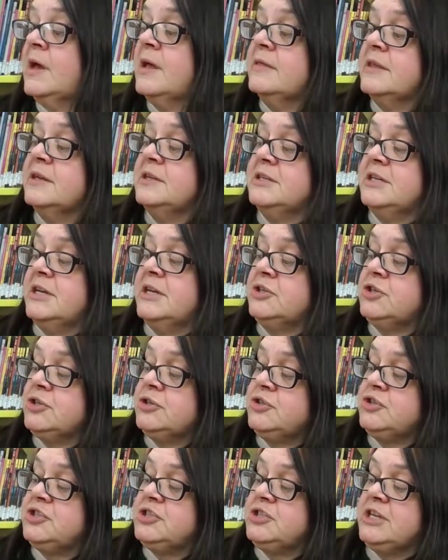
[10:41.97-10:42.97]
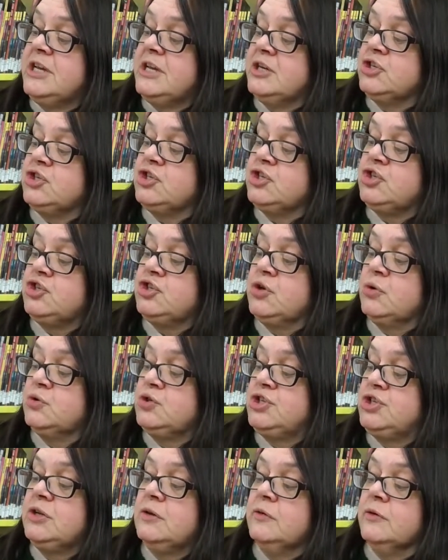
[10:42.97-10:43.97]
The teachers teach snow
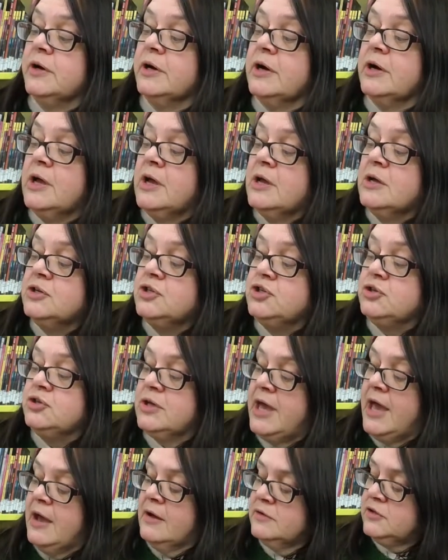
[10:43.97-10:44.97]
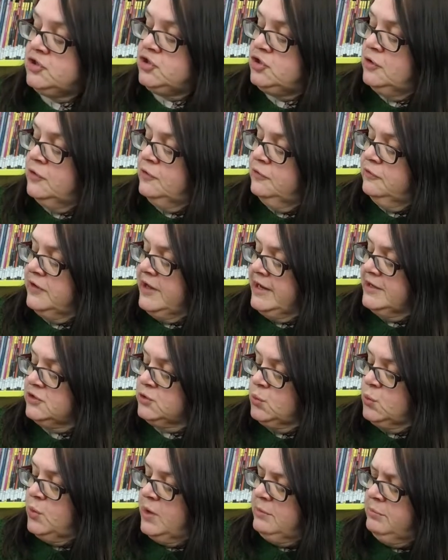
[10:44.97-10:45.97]
children to count
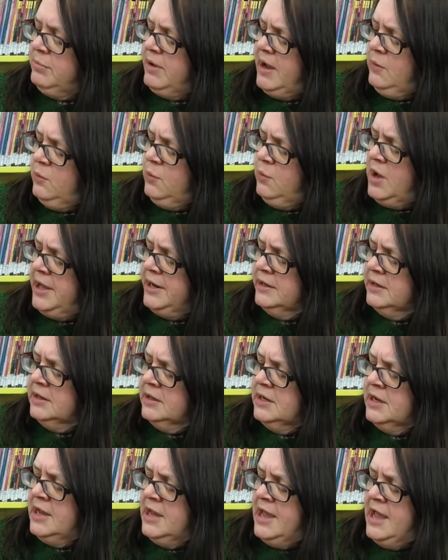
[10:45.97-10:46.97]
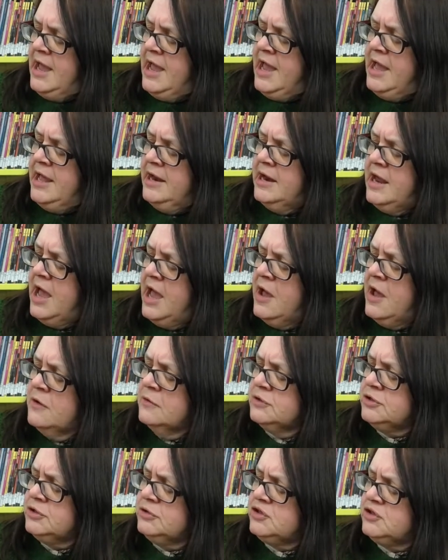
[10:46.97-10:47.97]
snowflakes one by one and
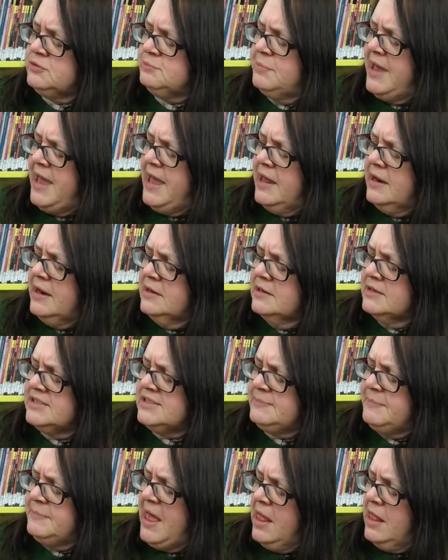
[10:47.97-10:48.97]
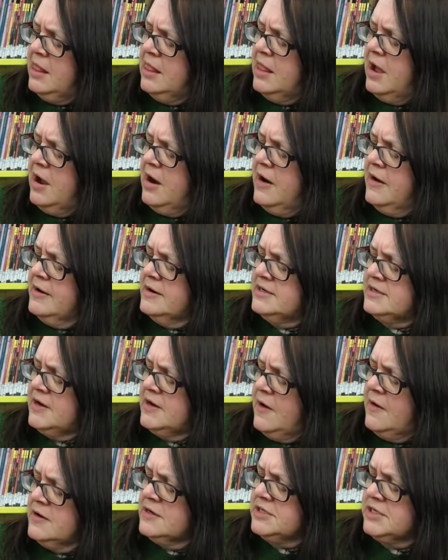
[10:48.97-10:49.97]
how to spell
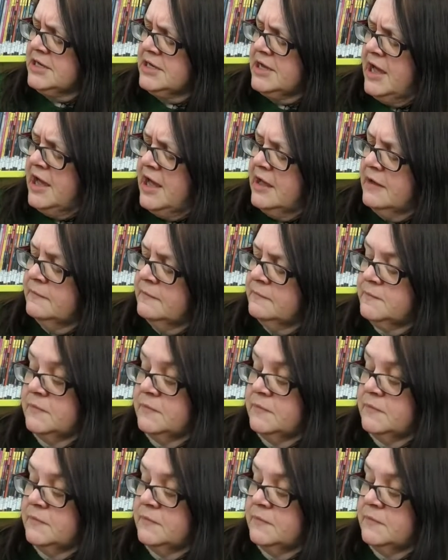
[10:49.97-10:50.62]
Antarctica,